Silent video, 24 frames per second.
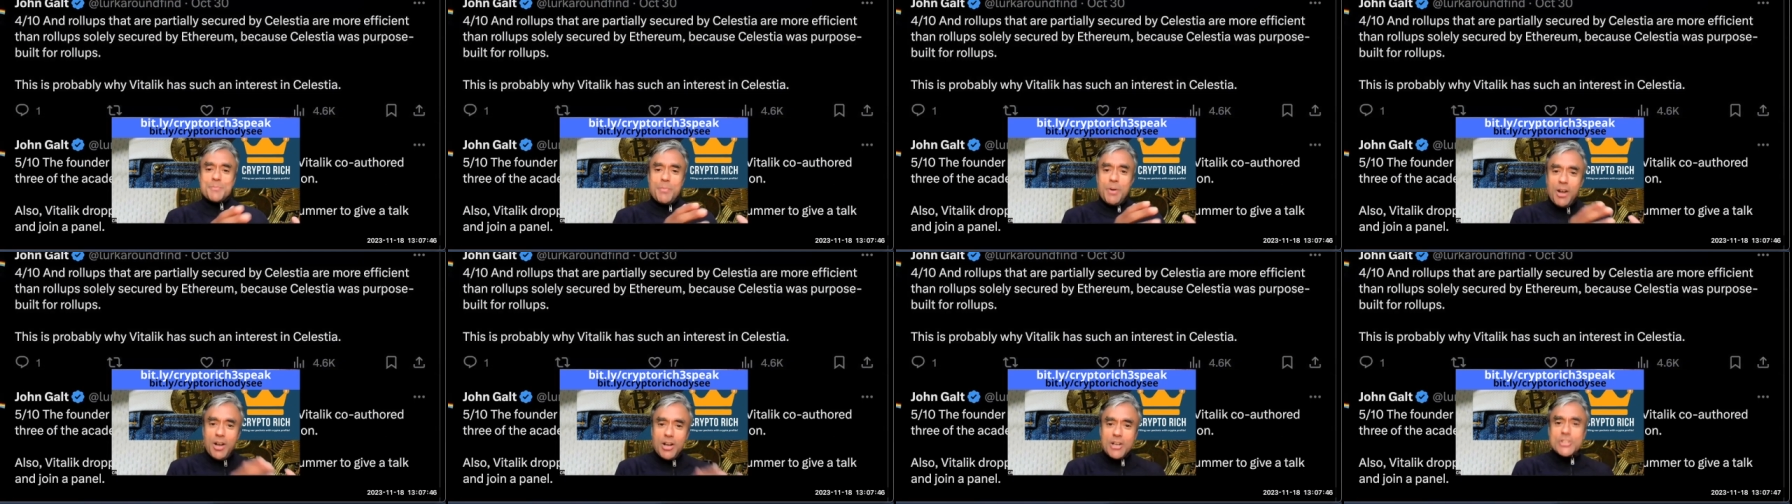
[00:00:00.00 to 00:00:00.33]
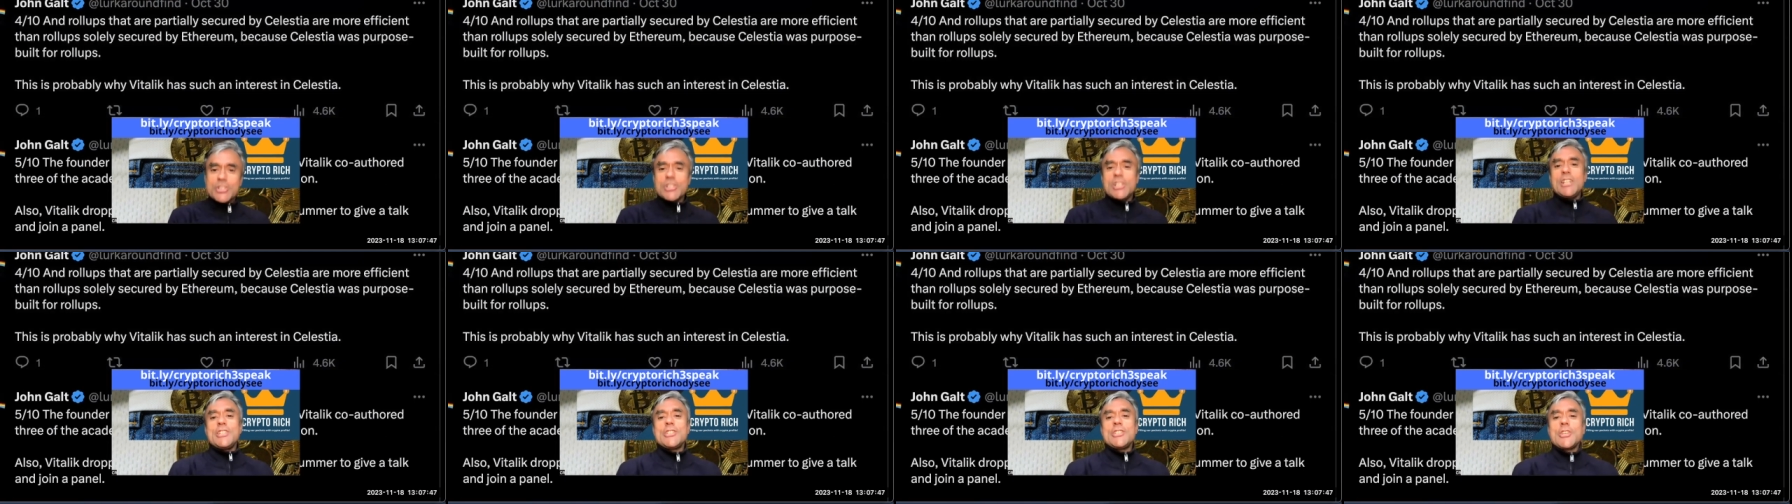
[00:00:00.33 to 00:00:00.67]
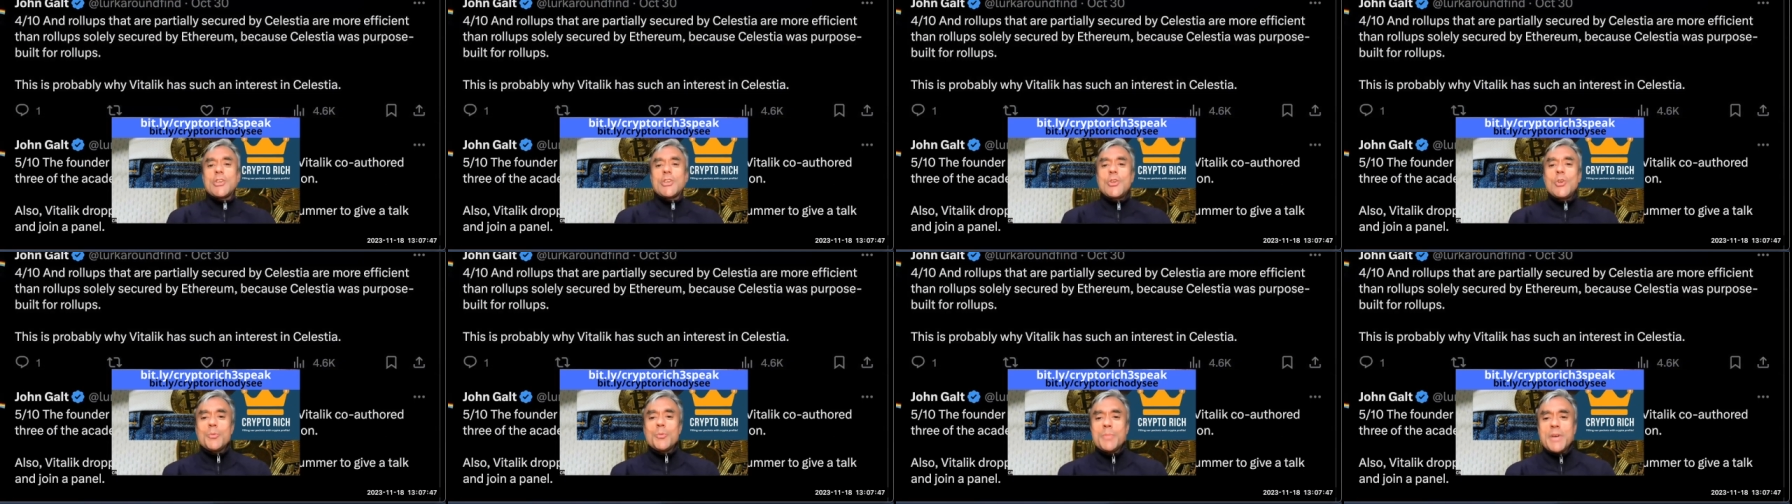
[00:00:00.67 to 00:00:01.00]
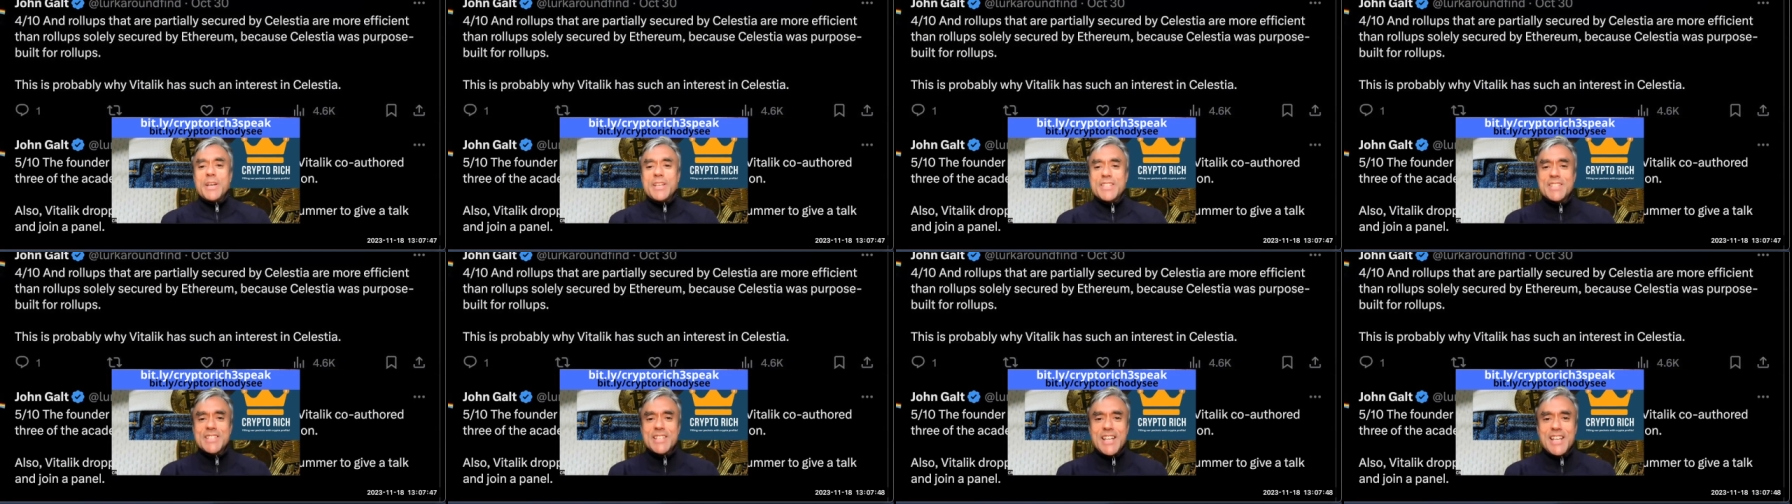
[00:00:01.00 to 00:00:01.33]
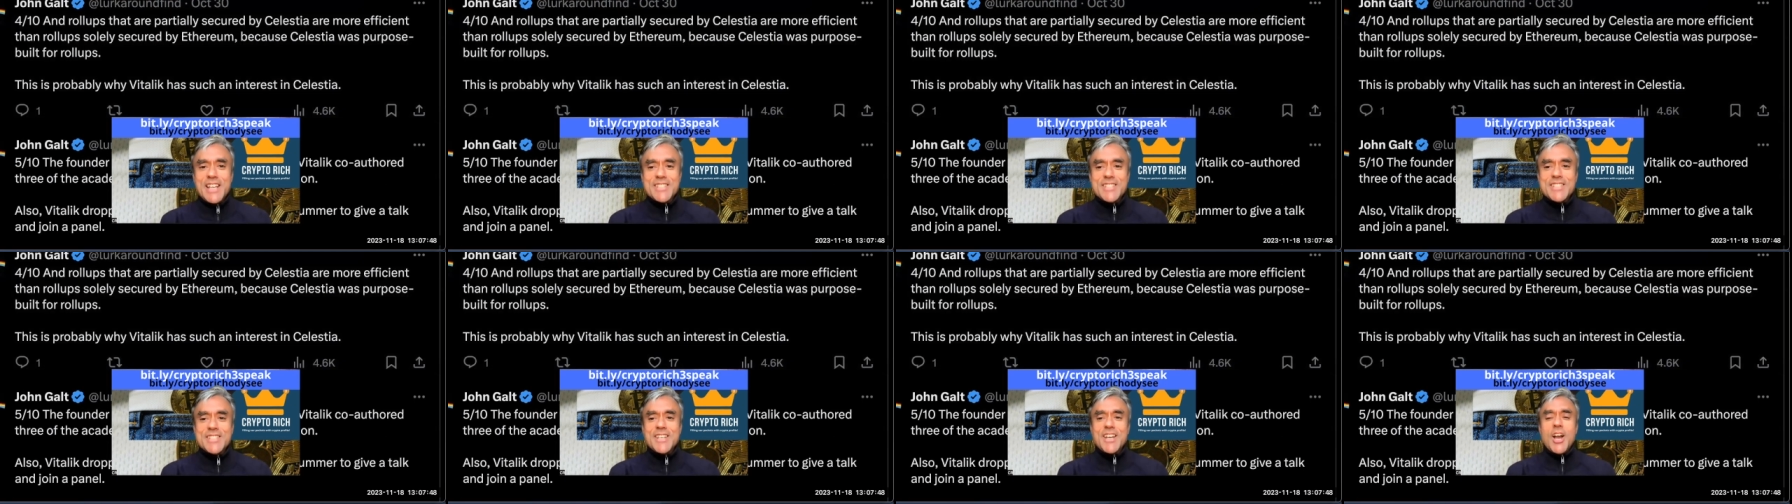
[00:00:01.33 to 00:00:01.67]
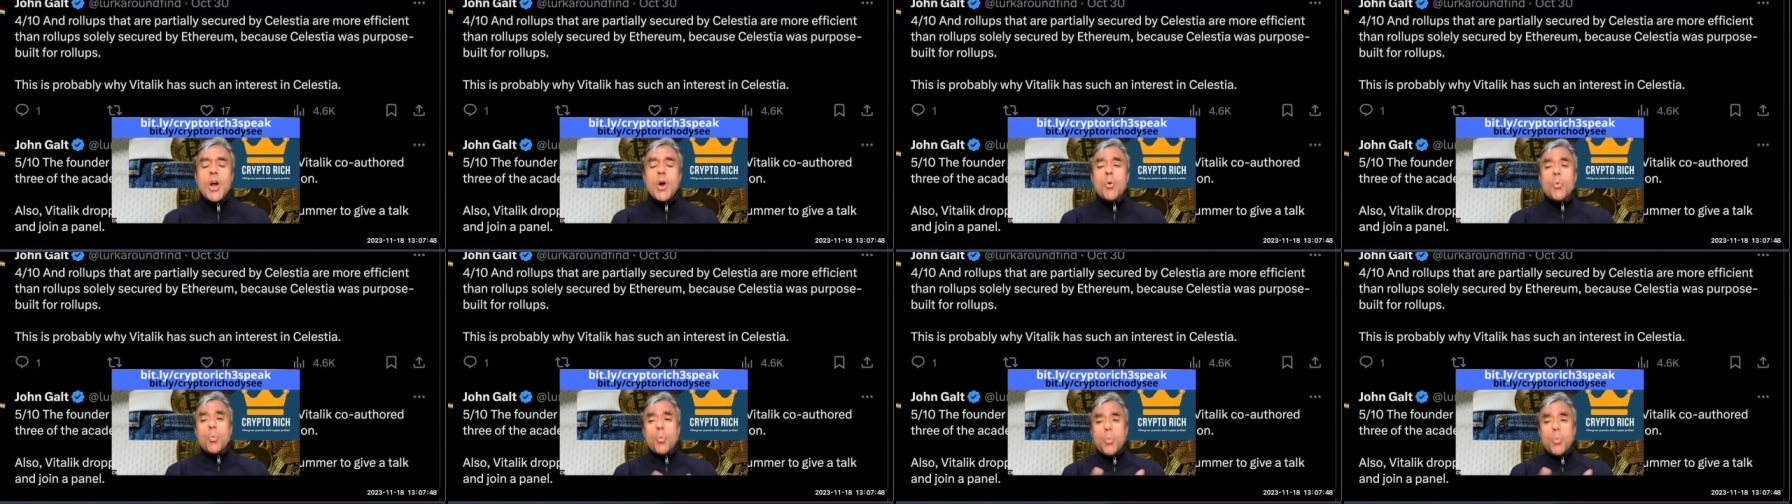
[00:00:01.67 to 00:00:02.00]
partially secured by Celestia
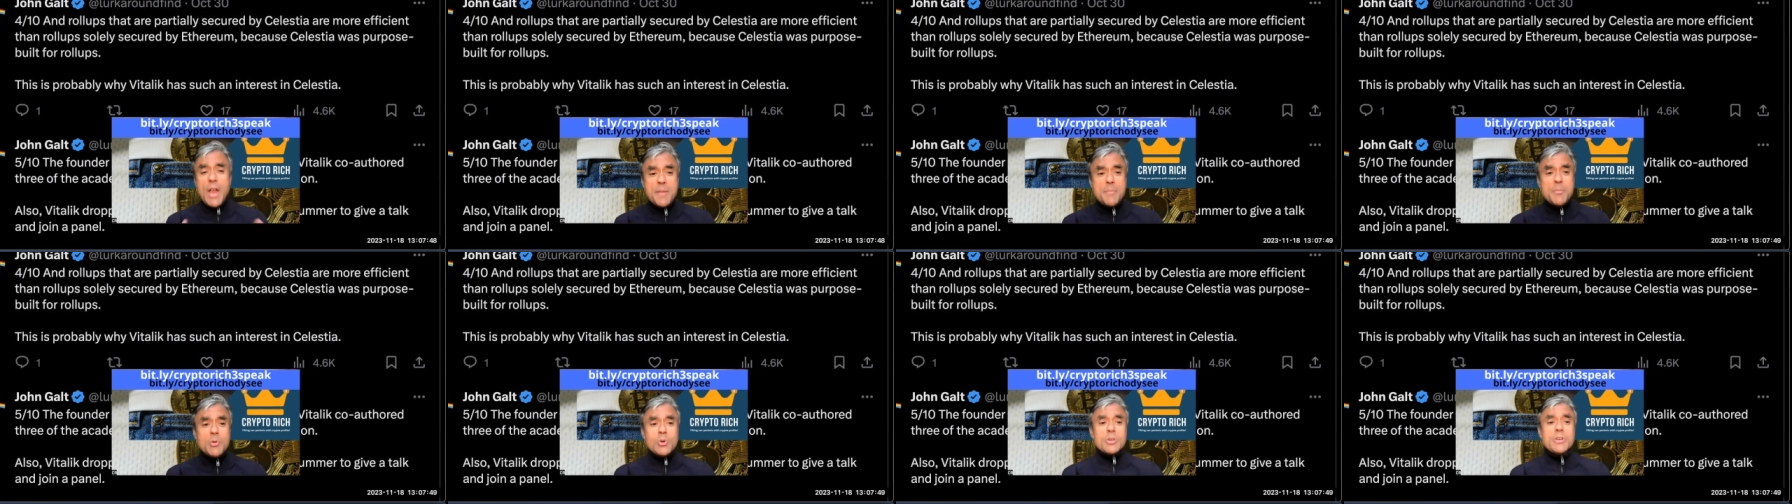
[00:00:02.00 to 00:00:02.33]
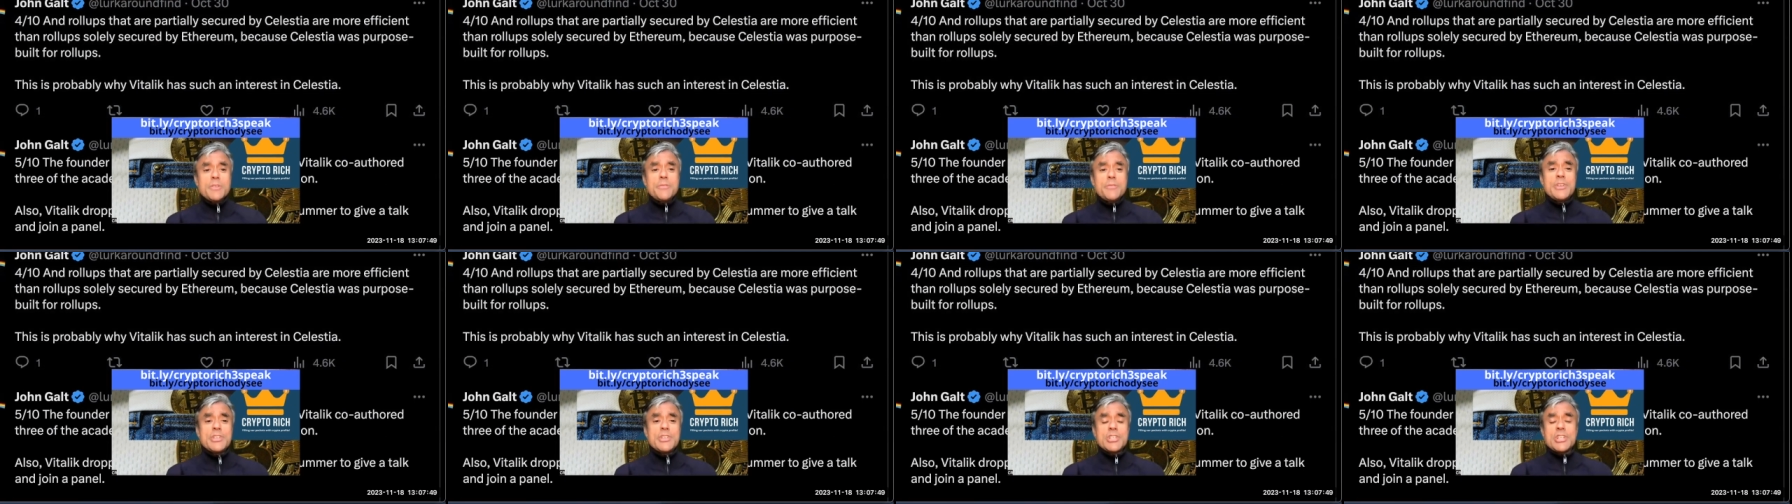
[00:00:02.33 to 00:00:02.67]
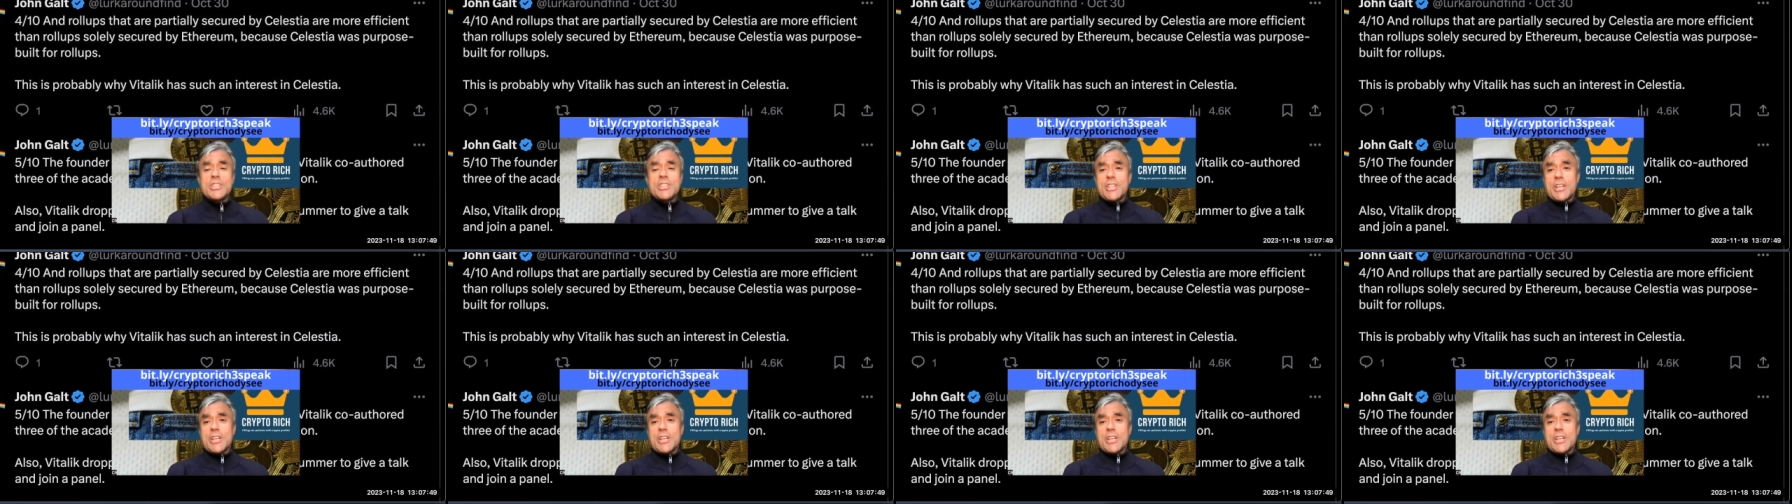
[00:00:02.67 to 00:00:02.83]
are way more efficient